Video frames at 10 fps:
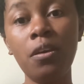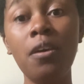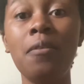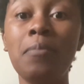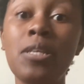
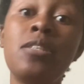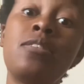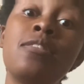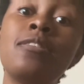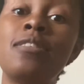me
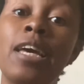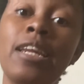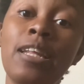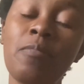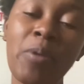staying
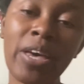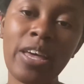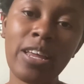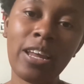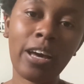in the
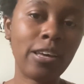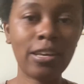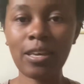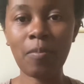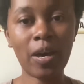bed. I couldn't
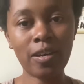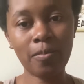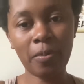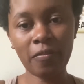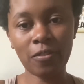get back
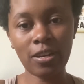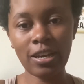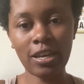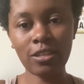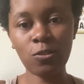up after
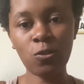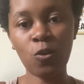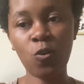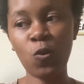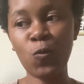that.
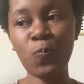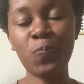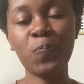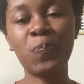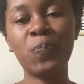So
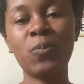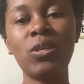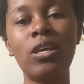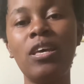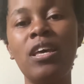
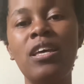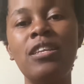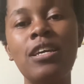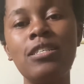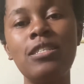
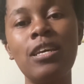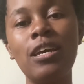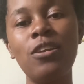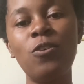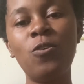next thing I
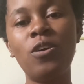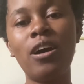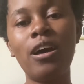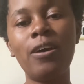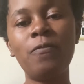know,
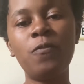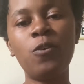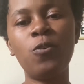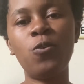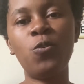I
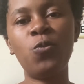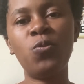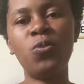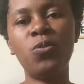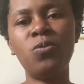feel
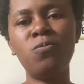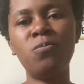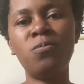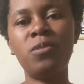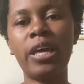
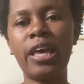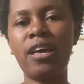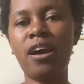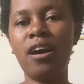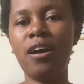like
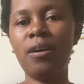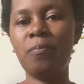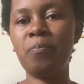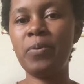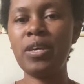
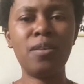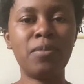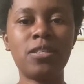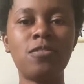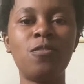I'm peeing
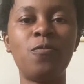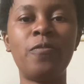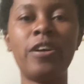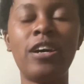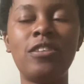myself.
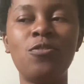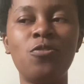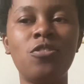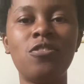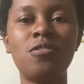I told
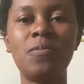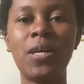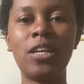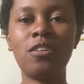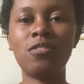the nurse, I'm
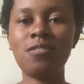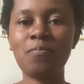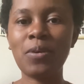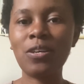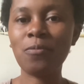like, nurse, I'm
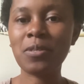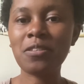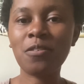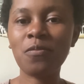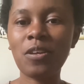peeing on
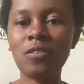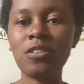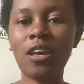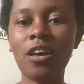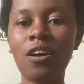myself. They was
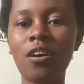like,